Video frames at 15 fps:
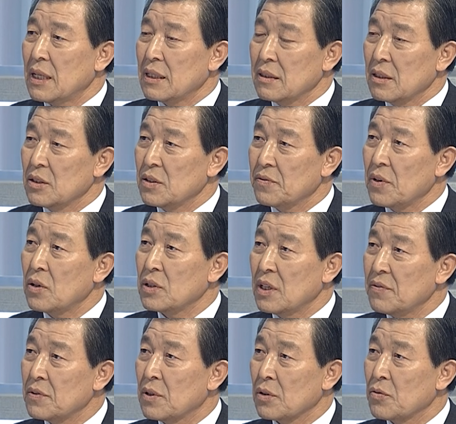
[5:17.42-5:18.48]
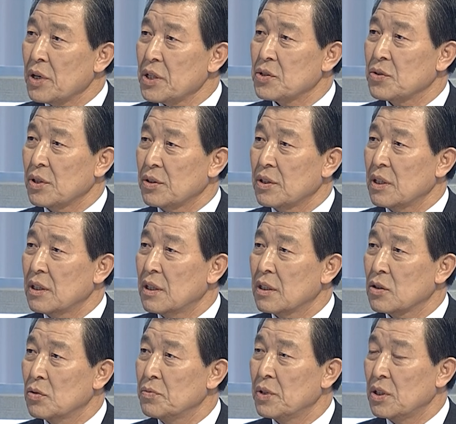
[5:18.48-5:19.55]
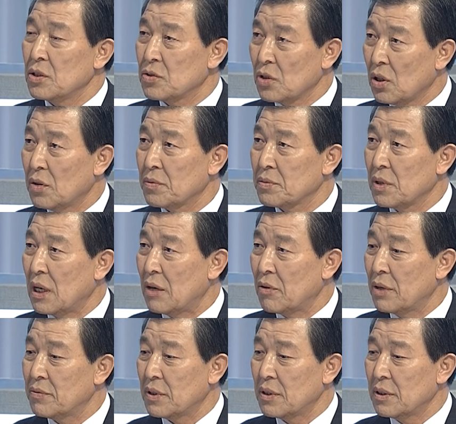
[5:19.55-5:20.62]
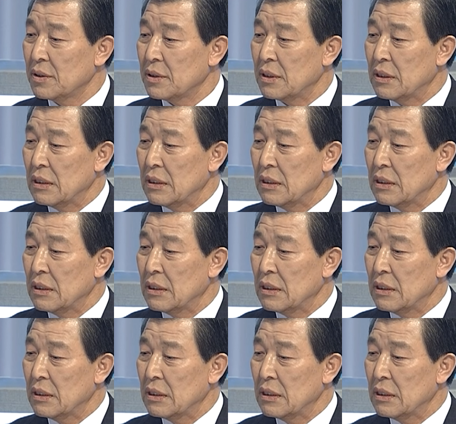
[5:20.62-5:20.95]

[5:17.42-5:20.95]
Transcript: it's a very difficult question to be resolved. However,